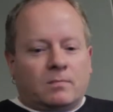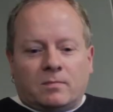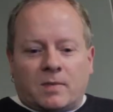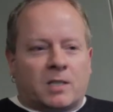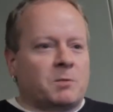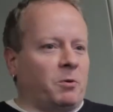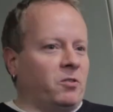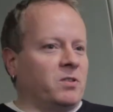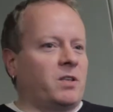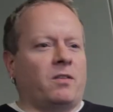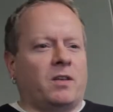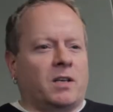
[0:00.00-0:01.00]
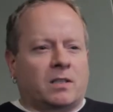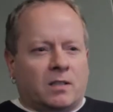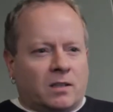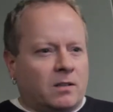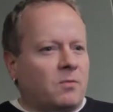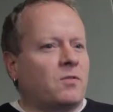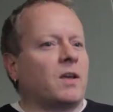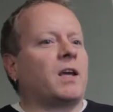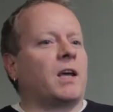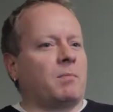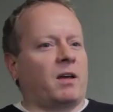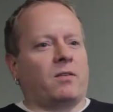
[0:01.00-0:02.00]
experiencing theatre,
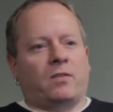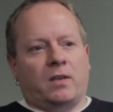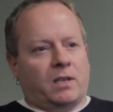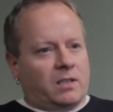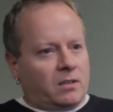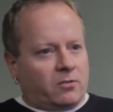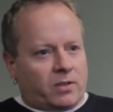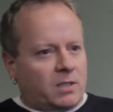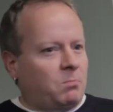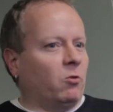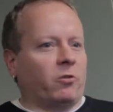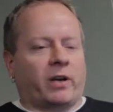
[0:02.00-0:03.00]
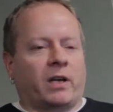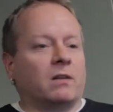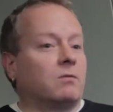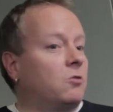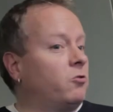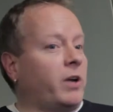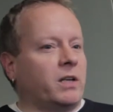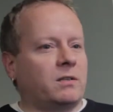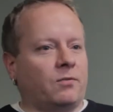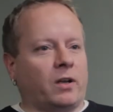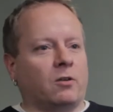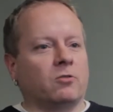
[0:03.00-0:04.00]
thinking about theatre, exploring it
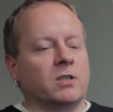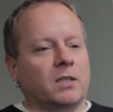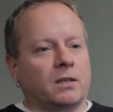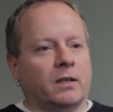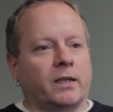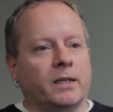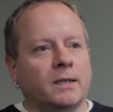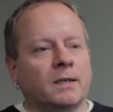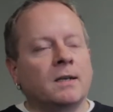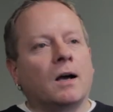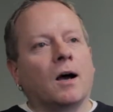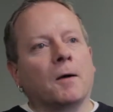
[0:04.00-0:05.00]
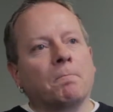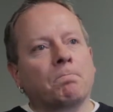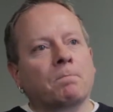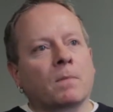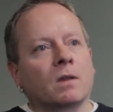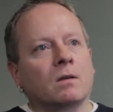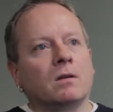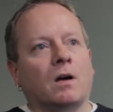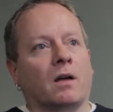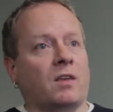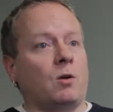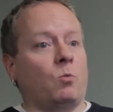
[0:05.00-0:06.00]
creatively and critically.
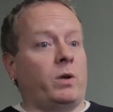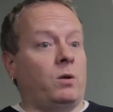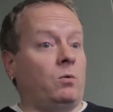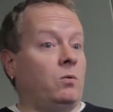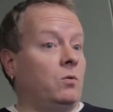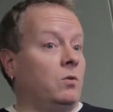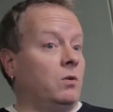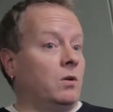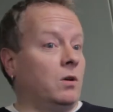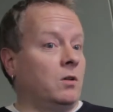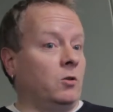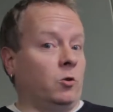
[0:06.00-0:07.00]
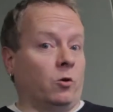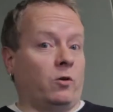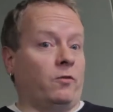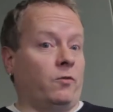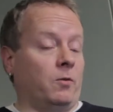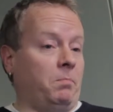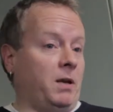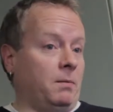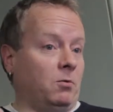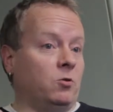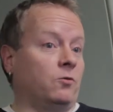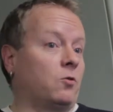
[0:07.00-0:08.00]
I think we look for
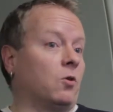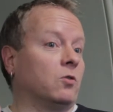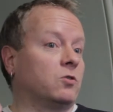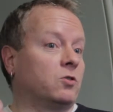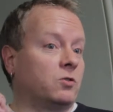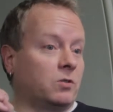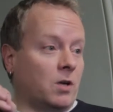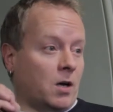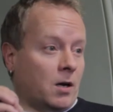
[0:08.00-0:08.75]
people who've got